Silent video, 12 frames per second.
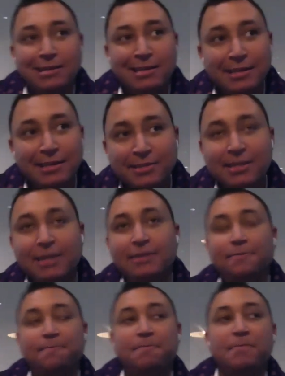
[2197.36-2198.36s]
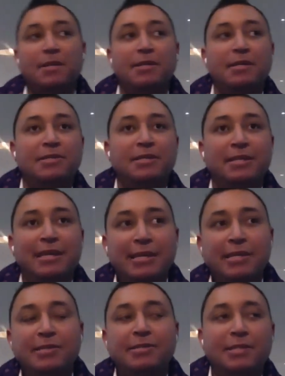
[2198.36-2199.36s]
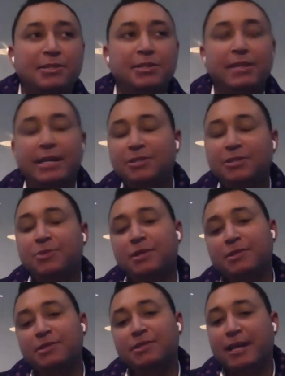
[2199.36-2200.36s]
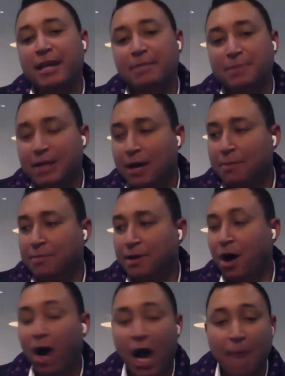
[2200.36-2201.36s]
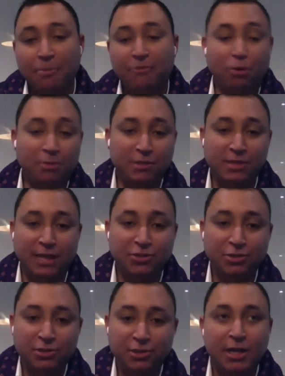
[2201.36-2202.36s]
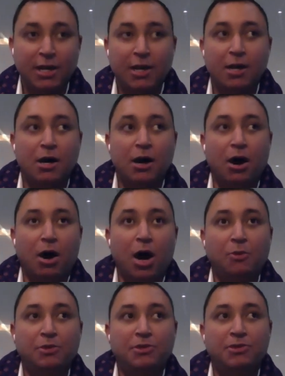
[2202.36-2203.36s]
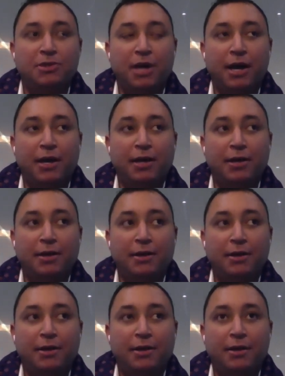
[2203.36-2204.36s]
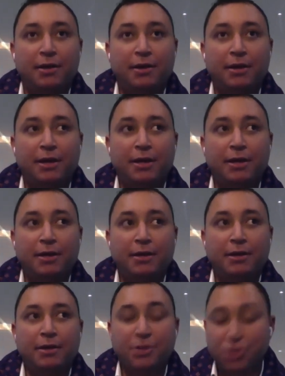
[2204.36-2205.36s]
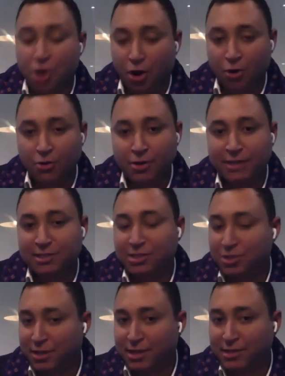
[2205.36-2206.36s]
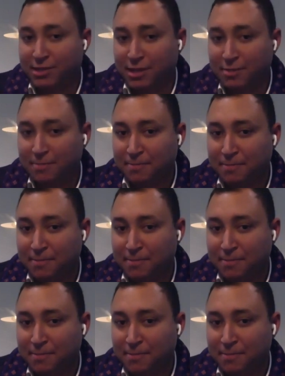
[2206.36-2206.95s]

is it is it easy to get into real estate and become a high-performance agent? I would say no, it's not easy.